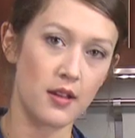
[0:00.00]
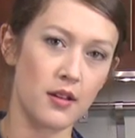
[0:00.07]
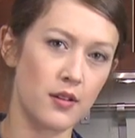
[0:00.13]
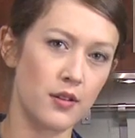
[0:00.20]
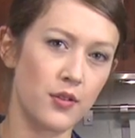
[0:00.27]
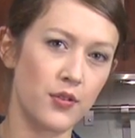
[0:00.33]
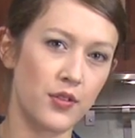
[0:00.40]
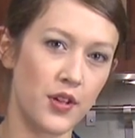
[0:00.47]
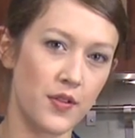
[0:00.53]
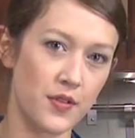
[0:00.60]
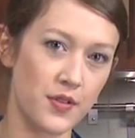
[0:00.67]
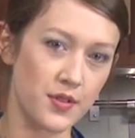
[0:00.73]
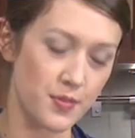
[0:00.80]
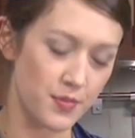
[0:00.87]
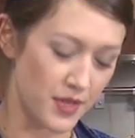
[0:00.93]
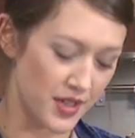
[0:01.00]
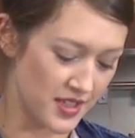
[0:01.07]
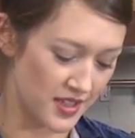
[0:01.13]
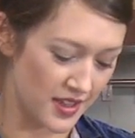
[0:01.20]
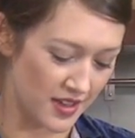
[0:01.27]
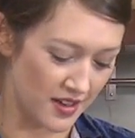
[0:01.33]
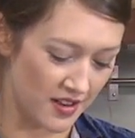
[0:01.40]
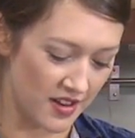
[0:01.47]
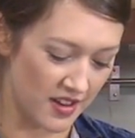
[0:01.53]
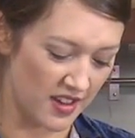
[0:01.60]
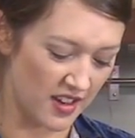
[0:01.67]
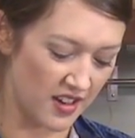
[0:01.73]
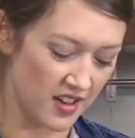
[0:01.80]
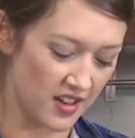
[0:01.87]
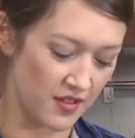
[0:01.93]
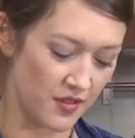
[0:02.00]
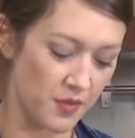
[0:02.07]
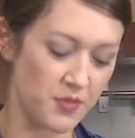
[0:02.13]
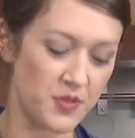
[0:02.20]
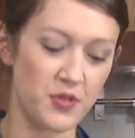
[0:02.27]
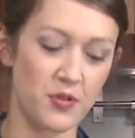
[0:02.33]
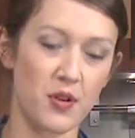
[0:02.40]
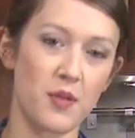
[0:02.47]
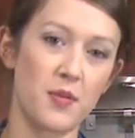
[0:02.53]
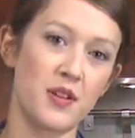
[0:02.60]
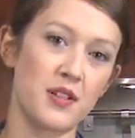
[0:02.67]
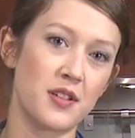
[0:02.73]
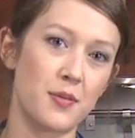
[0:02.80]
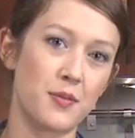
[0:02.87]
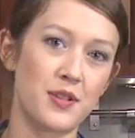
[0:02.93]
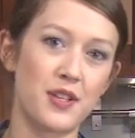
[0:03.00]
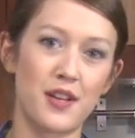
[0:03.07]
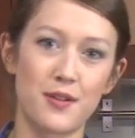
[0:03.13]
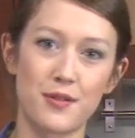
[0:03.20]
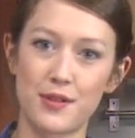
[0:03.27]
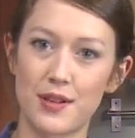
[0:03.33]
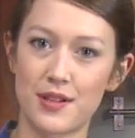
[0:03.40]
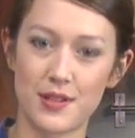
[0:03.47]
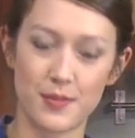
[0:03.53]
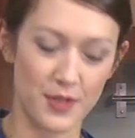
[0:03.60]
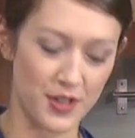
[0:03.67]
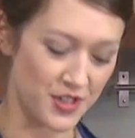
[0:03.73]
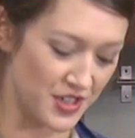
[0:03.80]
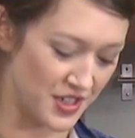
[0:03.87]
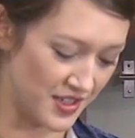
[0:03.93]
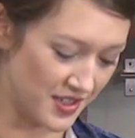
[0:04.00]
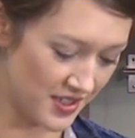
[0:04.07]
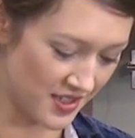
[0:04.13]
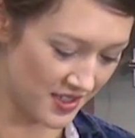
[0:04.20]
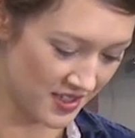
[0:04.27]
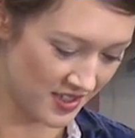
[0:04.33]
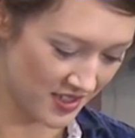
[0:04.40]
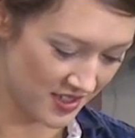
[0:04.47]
all the flavors mix in there and they kind of absorb into the potatoes like sponges.